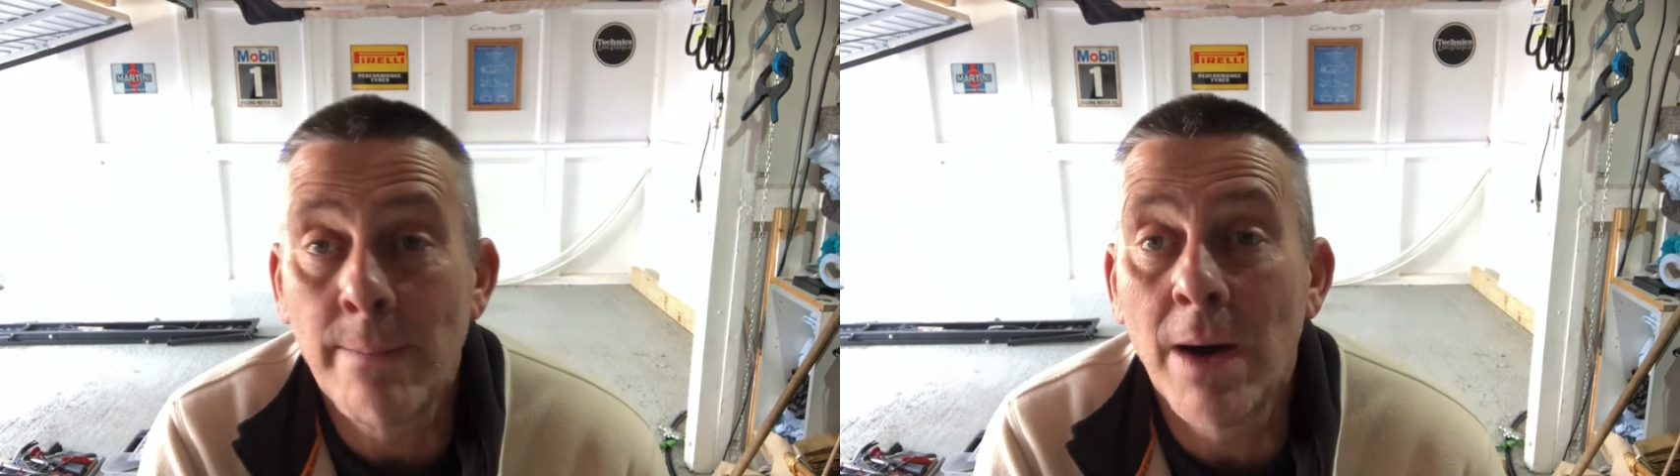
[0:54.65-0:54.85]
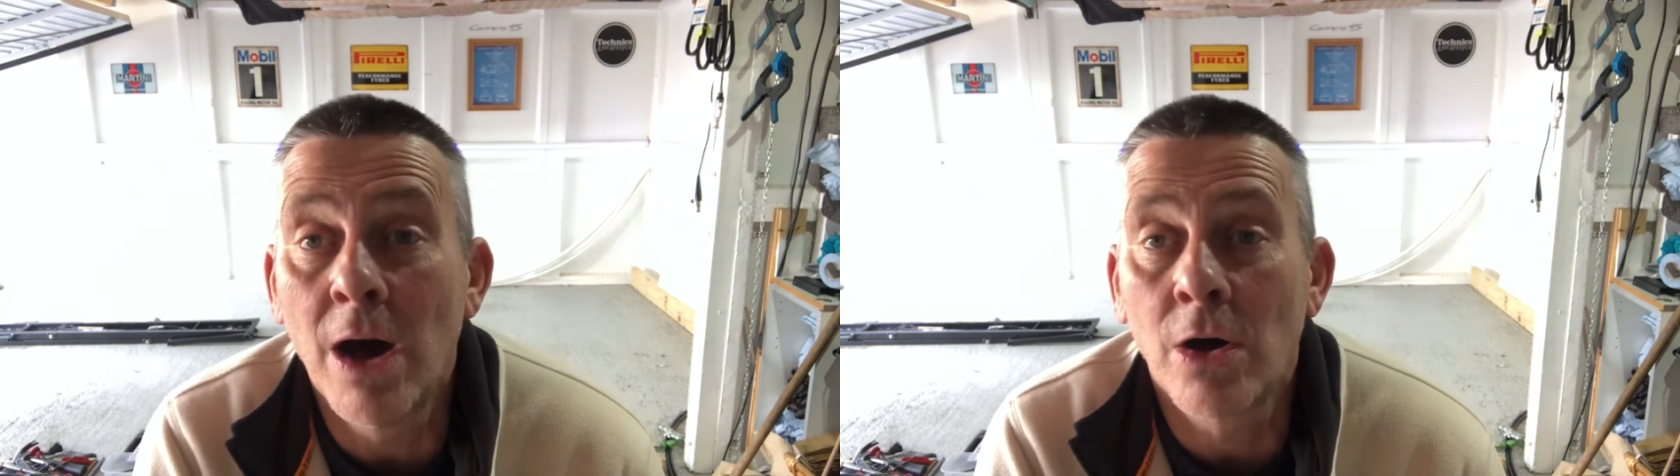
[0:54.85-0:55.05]

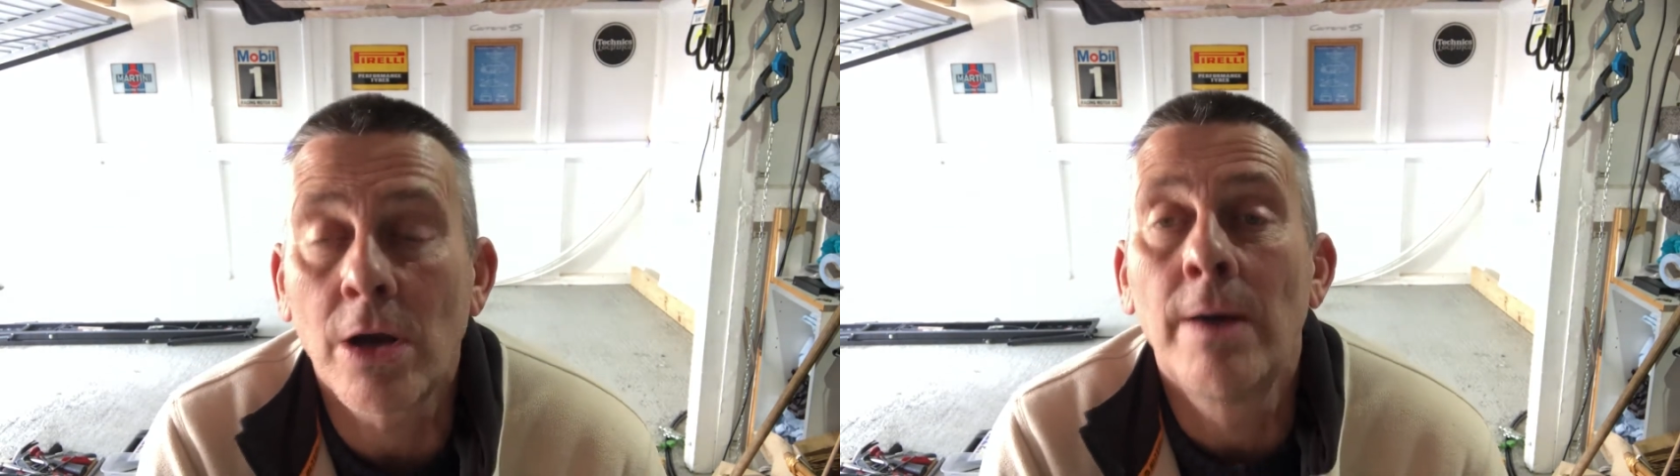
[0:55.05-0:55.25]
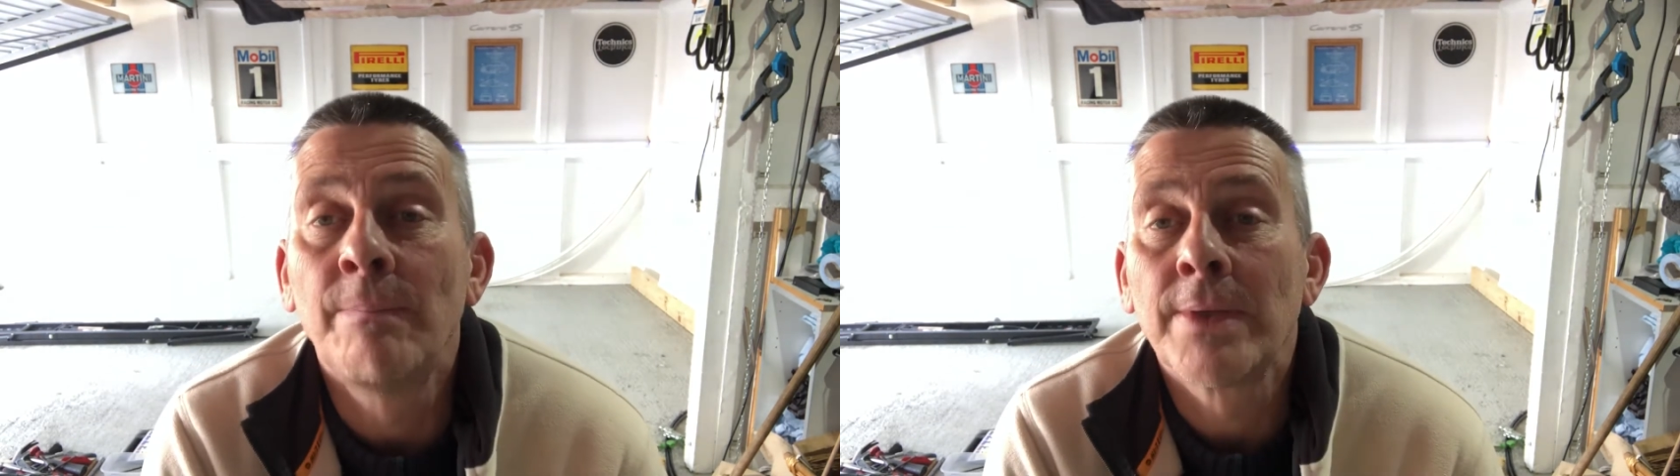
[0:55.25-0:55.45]
mark,
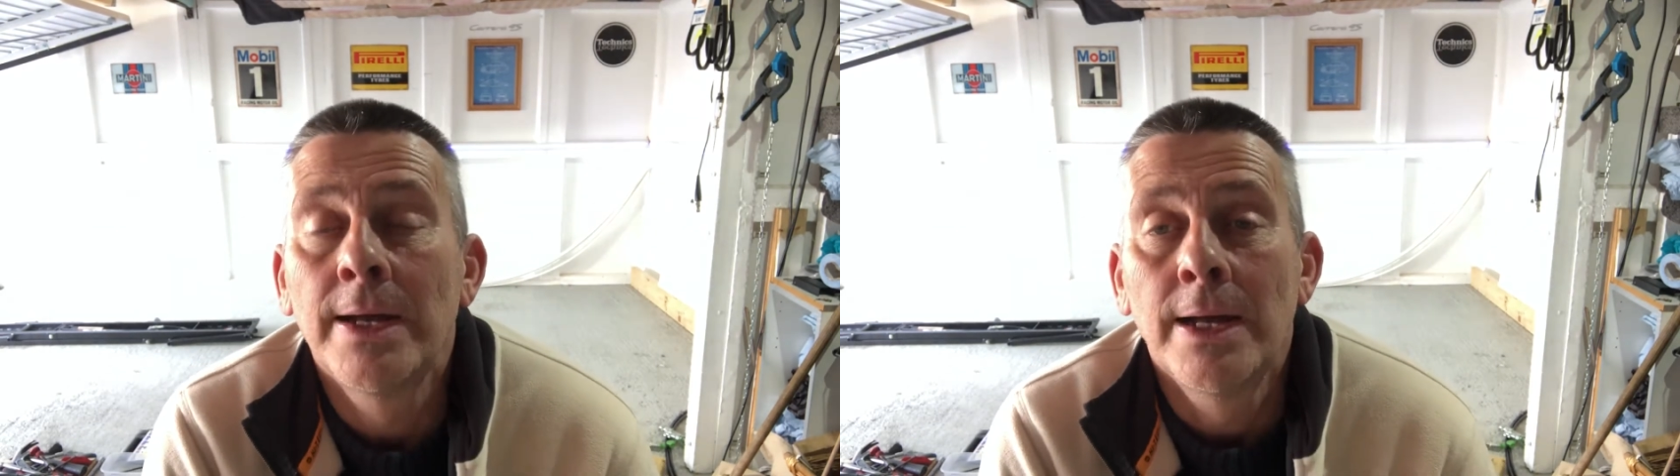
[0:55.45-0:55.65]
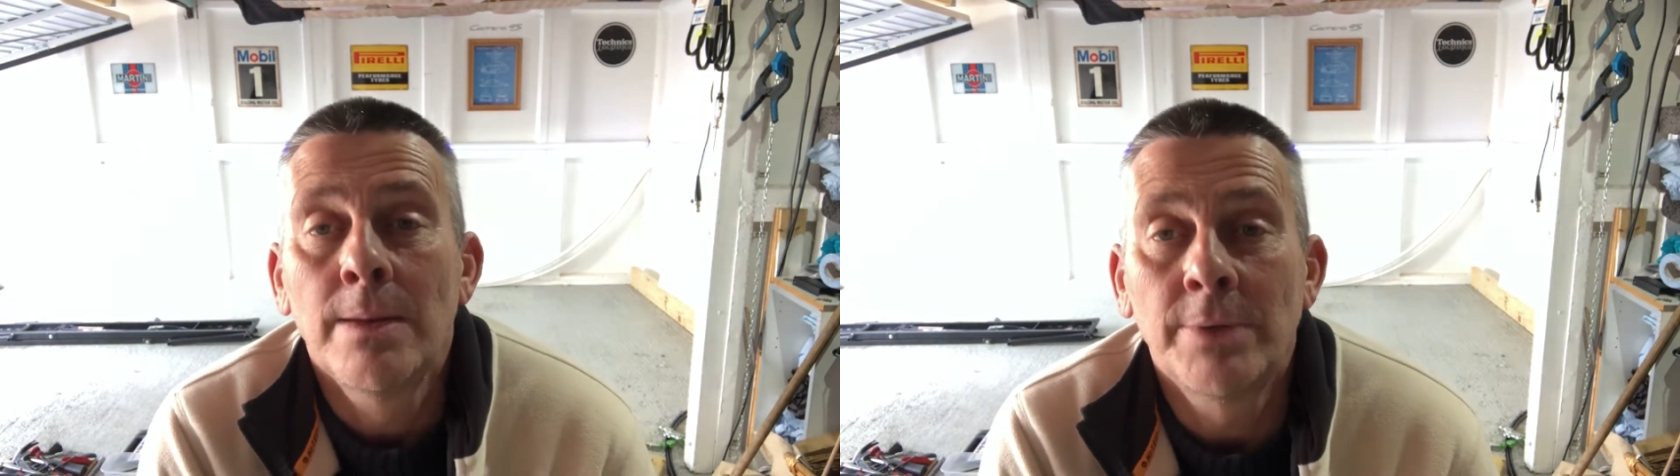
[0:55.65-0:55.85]

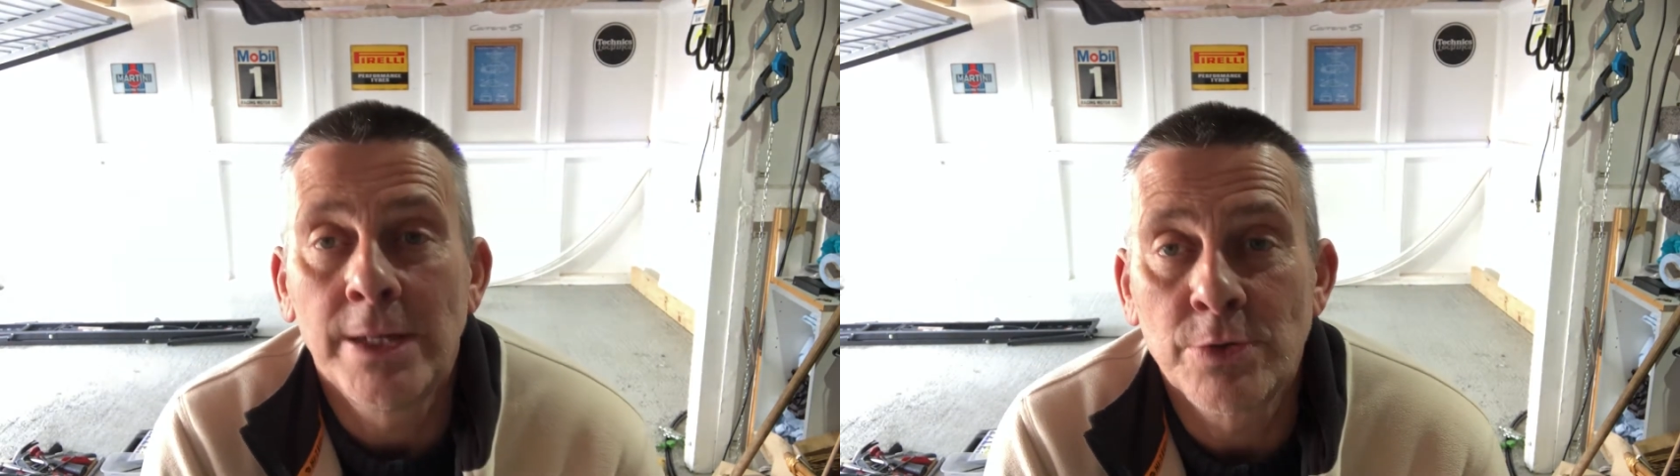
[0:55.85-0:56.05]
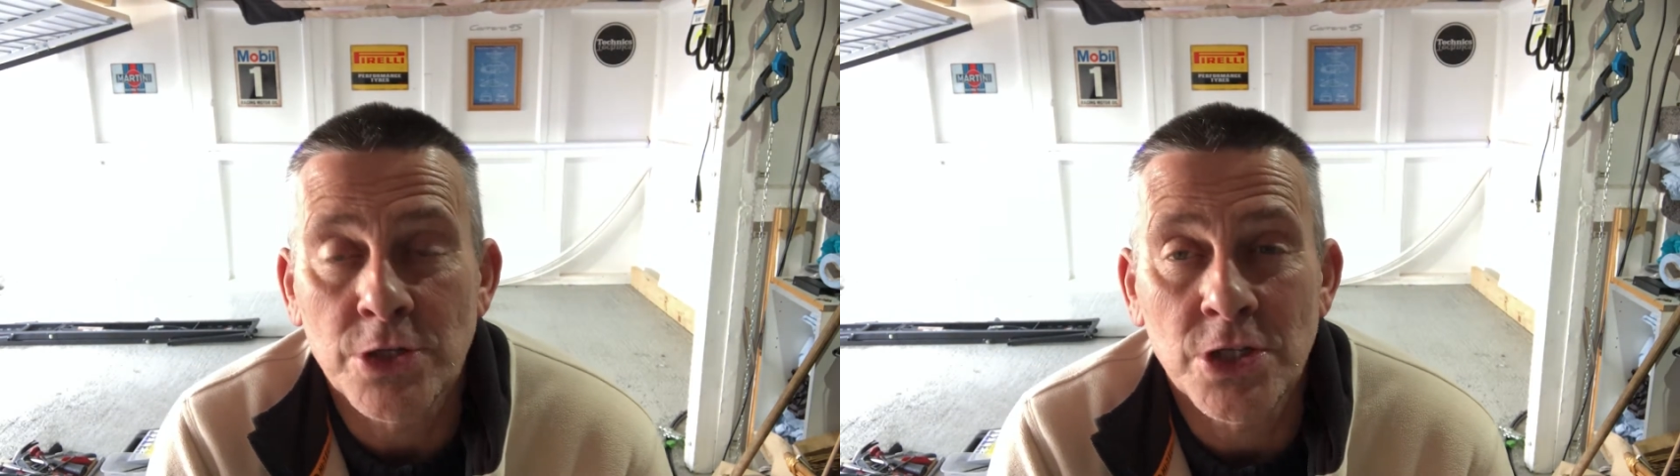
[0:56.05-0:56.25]
but there
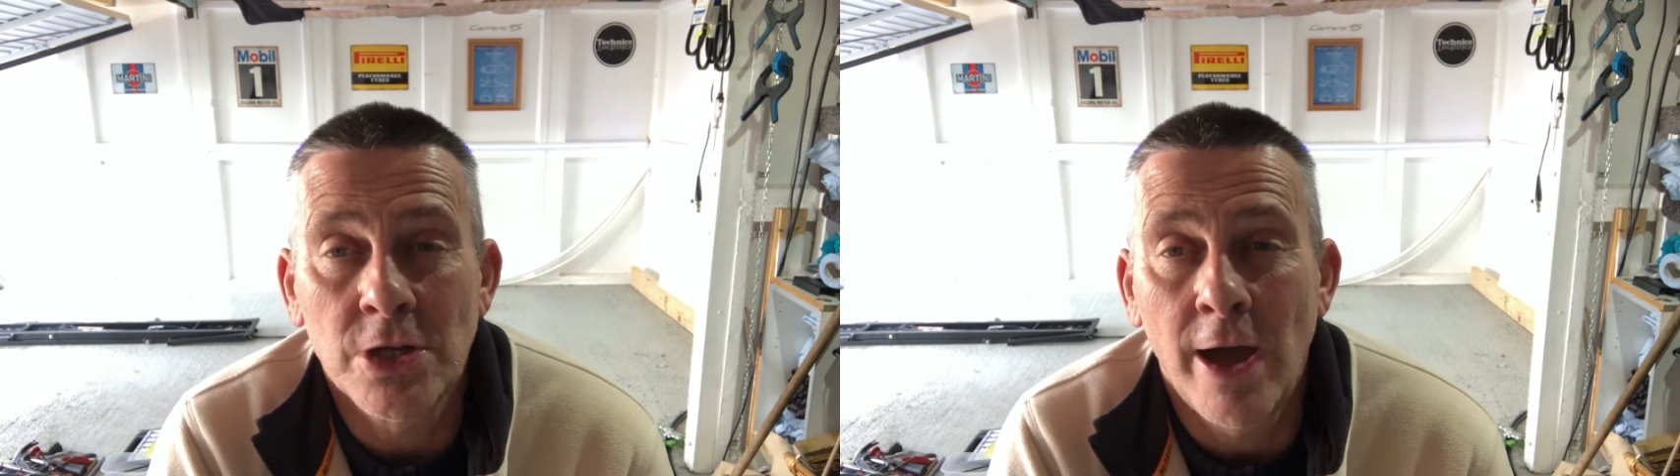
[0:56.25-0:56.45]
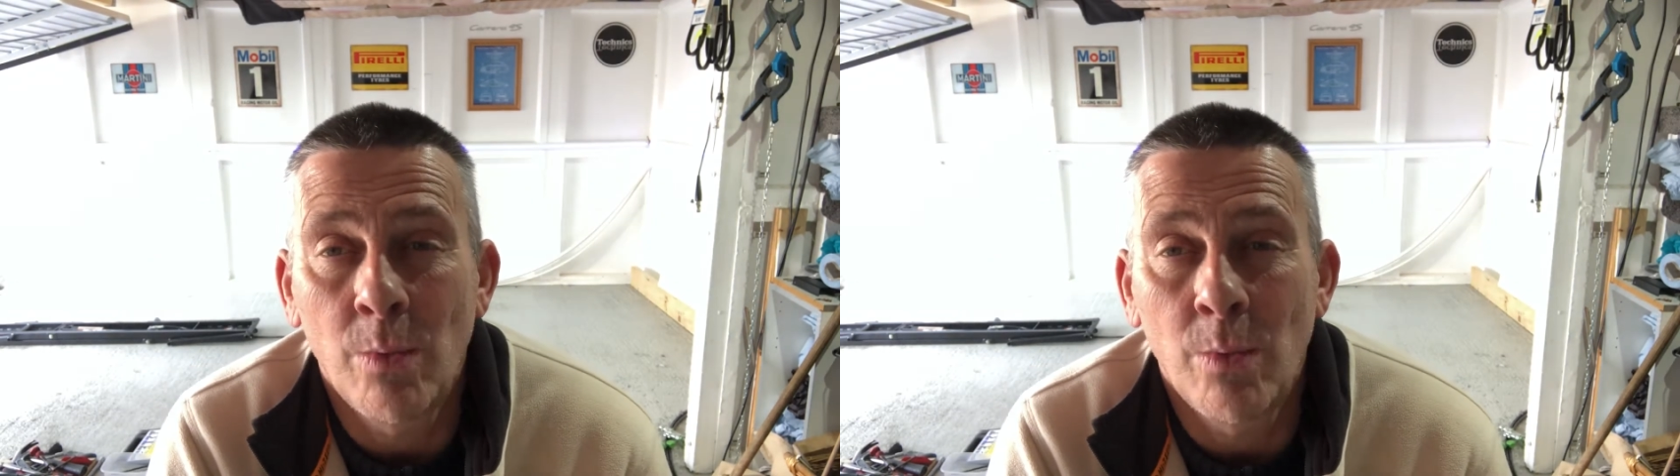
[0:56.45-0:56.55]
was a slight